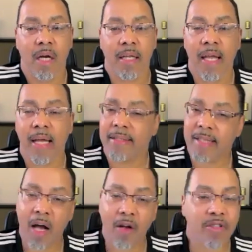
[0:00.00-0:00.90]
again, it
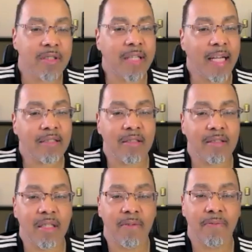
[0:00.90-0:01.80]
sounds
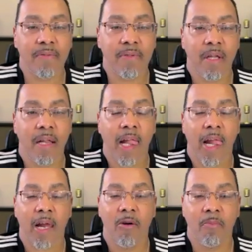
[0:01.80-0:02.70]
insensitive,
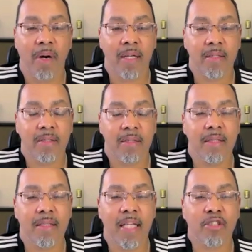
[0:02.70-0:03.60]
but
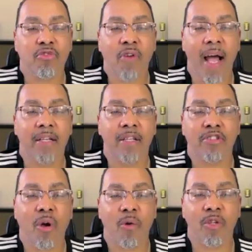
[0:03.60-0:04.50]
they're trying to
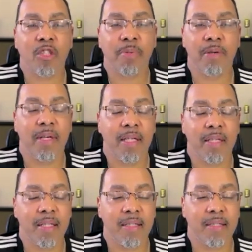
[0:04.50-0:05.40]
sow the
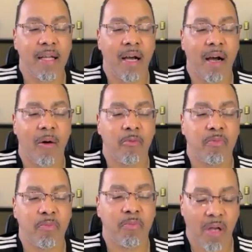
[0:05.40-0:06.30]
spirit
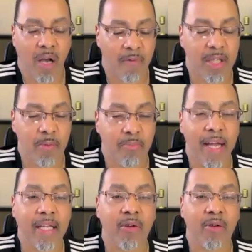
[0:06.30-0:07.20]
of covenant
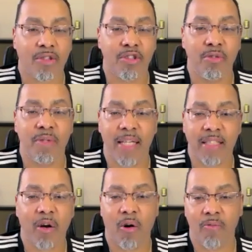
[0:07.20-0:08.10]
breaking onto you
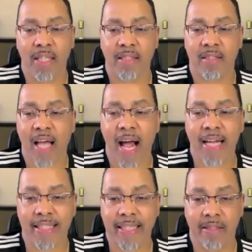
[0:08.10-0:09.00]
that they're already
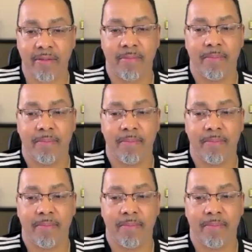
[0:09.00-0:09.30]
decided in.